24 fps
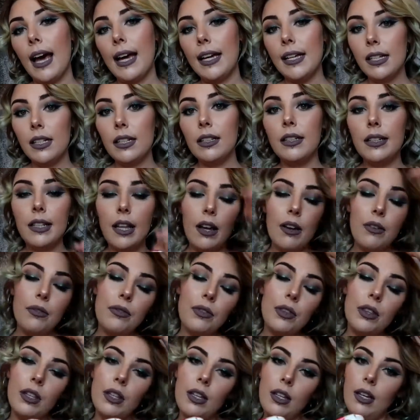I
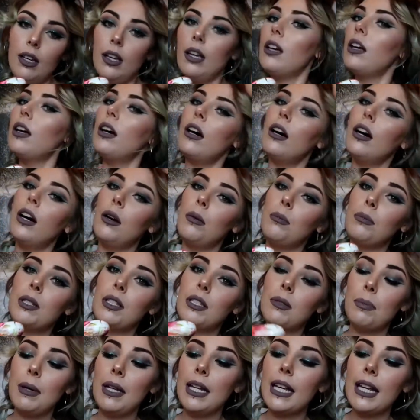love the
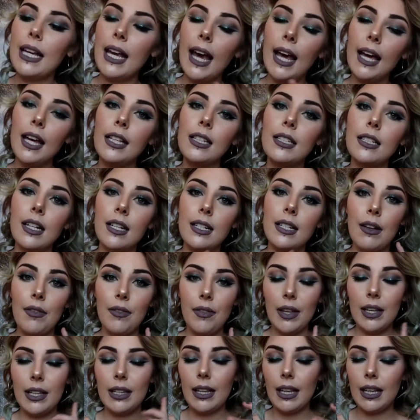spinning heads because I
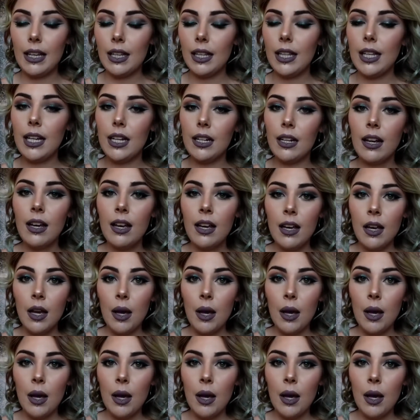feel like they clean